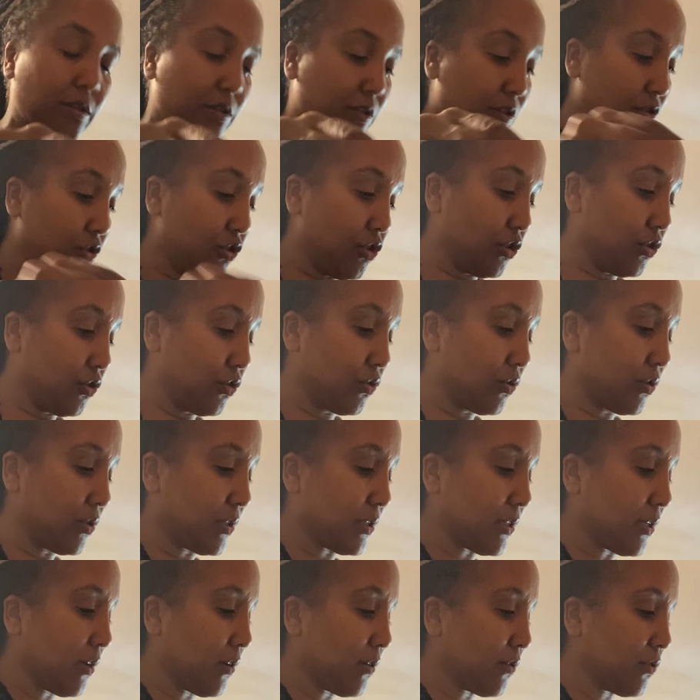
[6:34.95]
The ginger
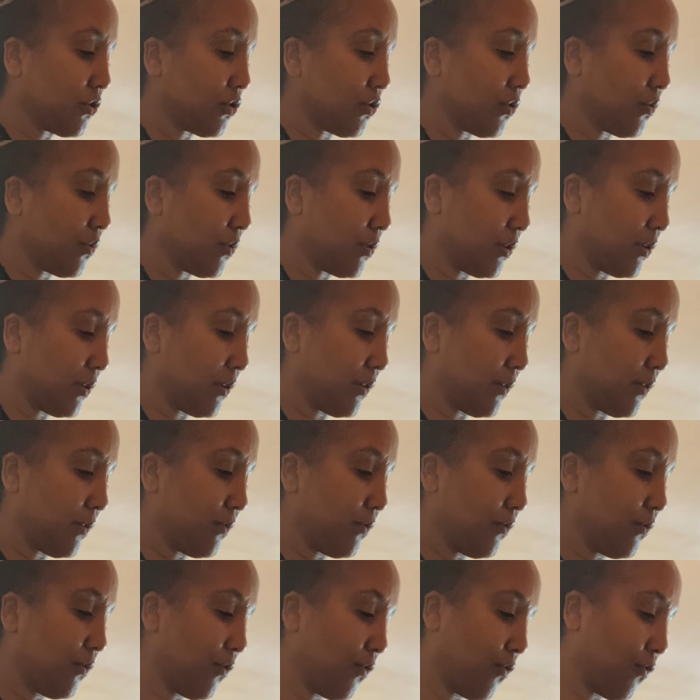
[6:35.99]
is also good